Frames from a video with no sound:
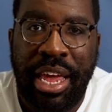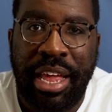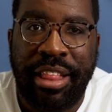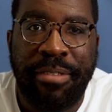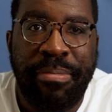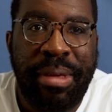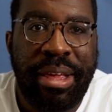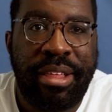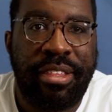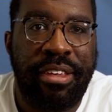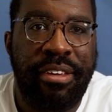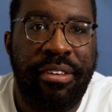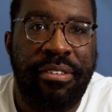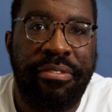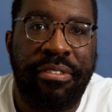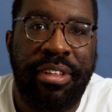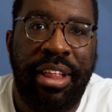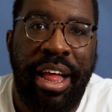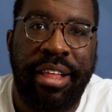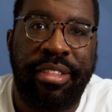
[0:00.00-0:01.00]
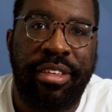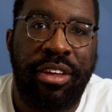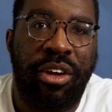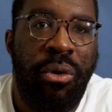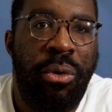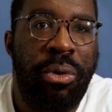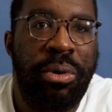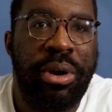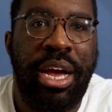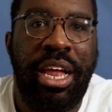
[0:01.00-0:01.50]
It's a mix of classic
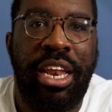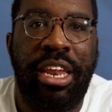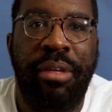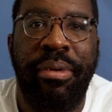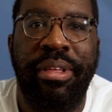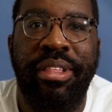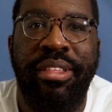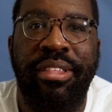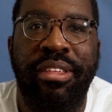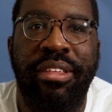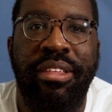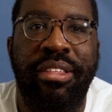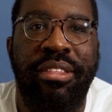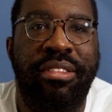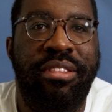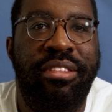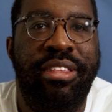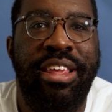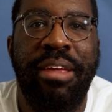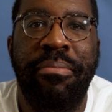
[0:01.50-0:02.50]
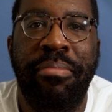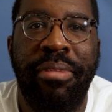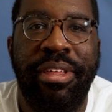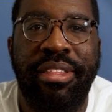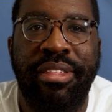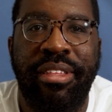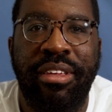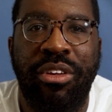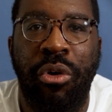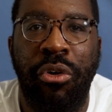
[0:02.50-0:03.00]
horror elements,
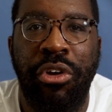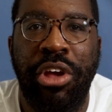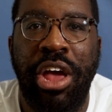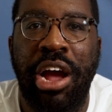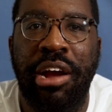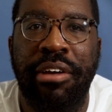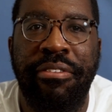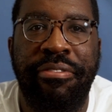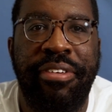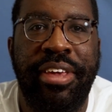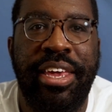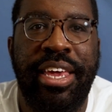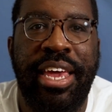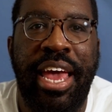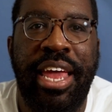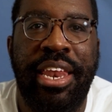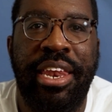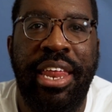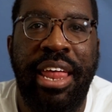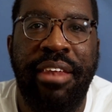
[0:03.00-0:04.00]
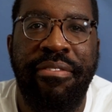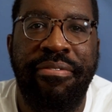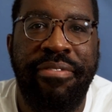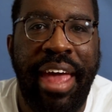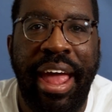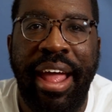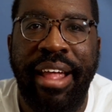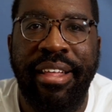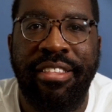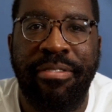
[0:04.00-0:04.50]
seamless choreography, and
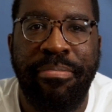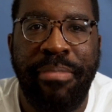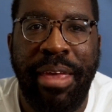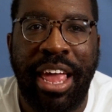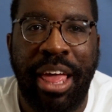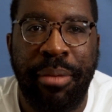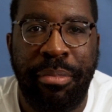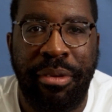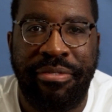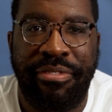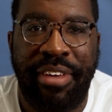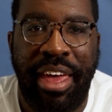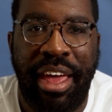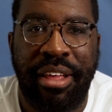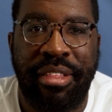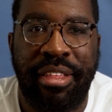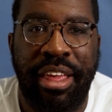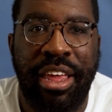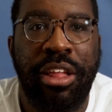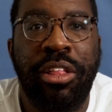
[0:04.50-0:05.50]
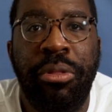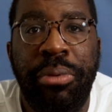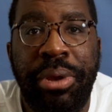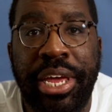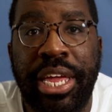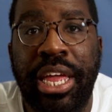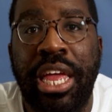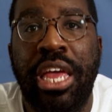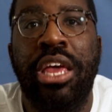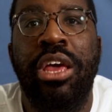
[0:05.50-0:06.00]
advanced makeup effects,
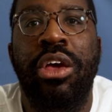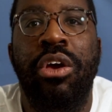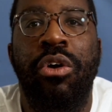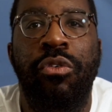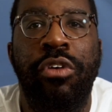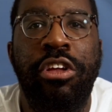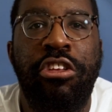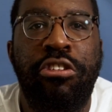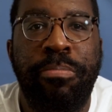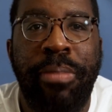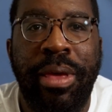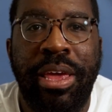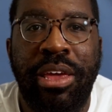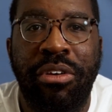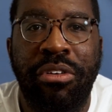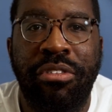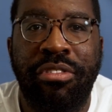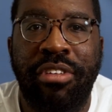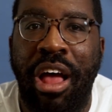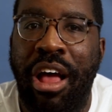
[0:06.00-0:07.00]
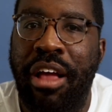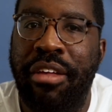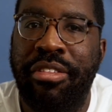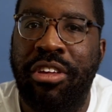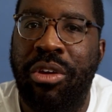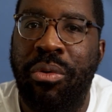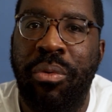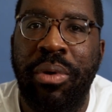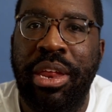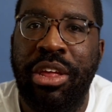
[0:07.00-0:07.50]
including Rich Baker's
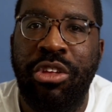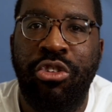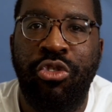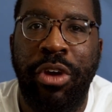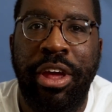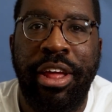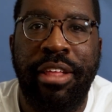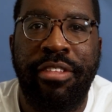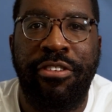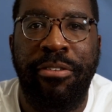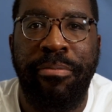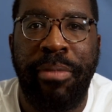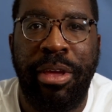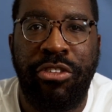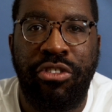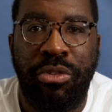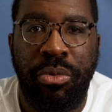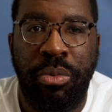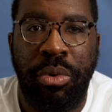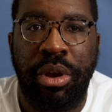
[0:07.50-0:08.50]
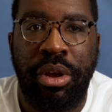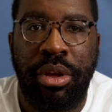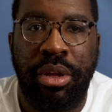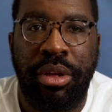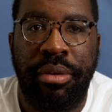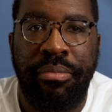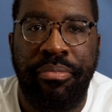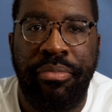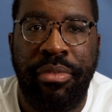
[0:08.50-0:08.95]
Oscar-winning transformation work.